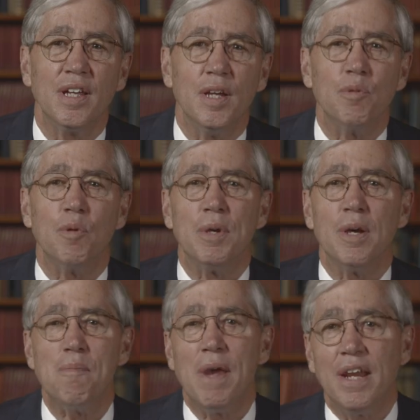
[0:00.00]
It will be
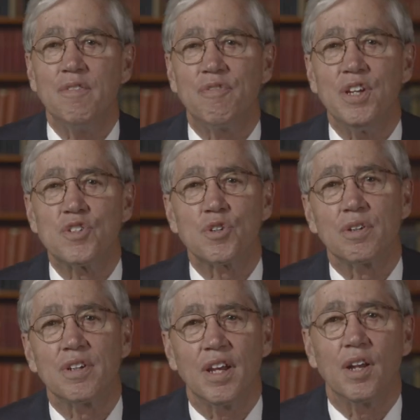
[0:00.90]
a main
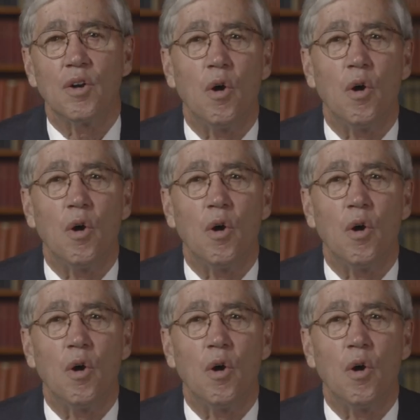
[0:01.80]
feature at